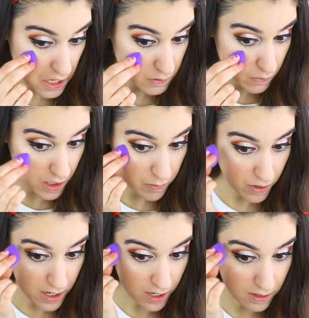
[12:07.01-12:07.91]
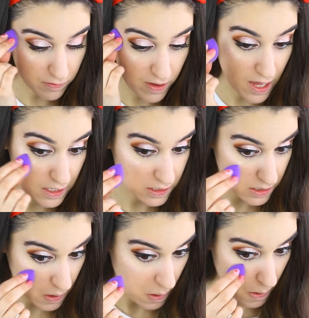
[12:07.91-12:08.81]
it's really pretty on the face.
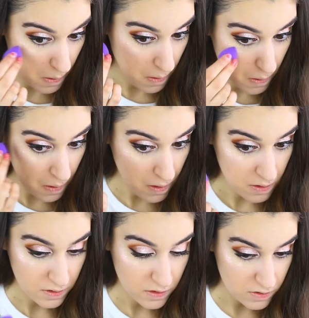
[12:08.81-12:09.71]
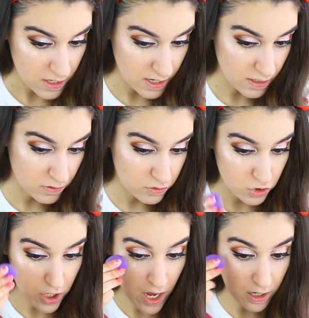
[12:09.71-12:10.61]
It's like a little
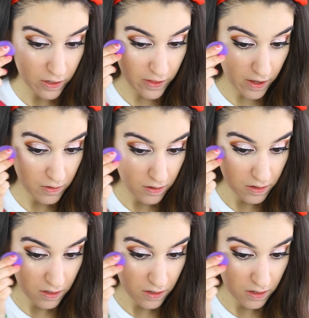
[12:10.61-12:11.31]
chunk though.